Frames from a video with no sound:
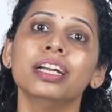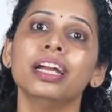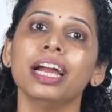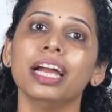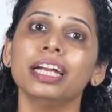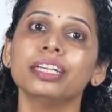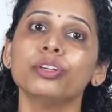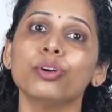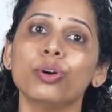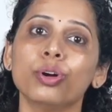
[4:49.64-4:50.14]

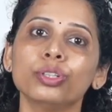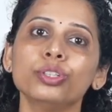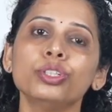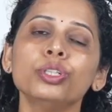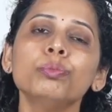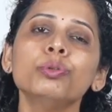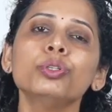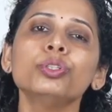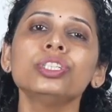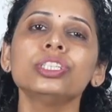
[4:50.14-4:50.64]
and
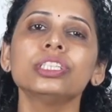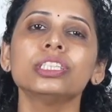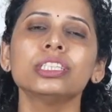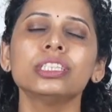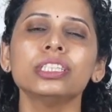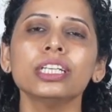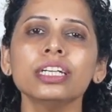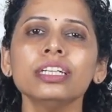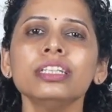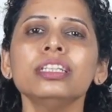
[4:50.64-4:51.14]
contributes
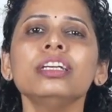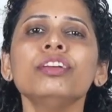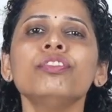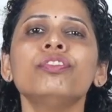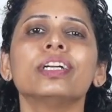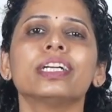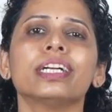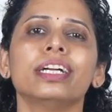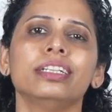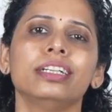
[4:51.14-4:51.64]

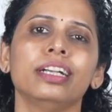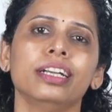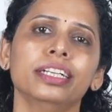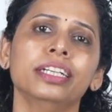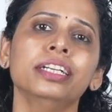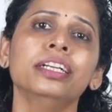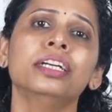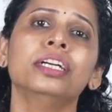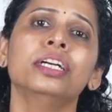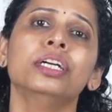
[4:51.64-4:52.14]

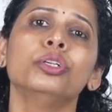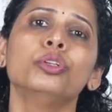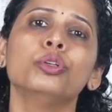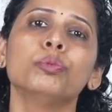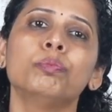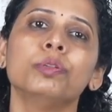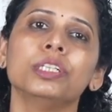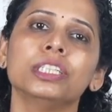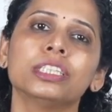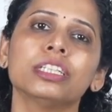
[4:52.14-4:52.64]
significantly to
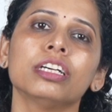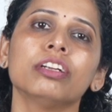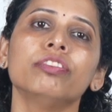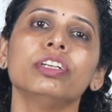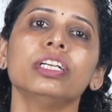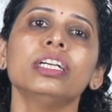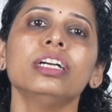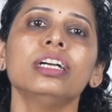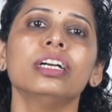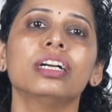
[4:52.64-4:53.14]

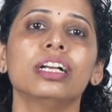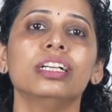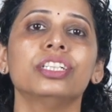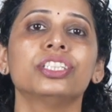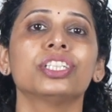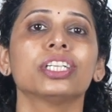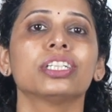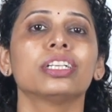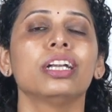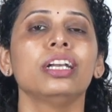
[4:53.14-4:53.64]
preserving
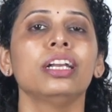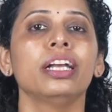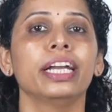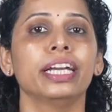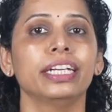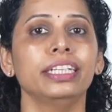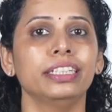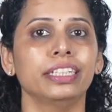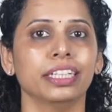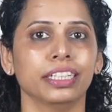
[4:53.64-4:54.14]
cultural
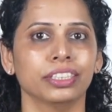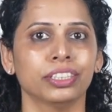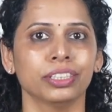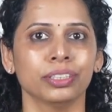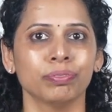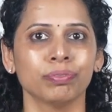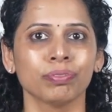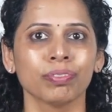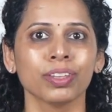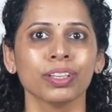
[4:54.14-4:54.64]
heritage.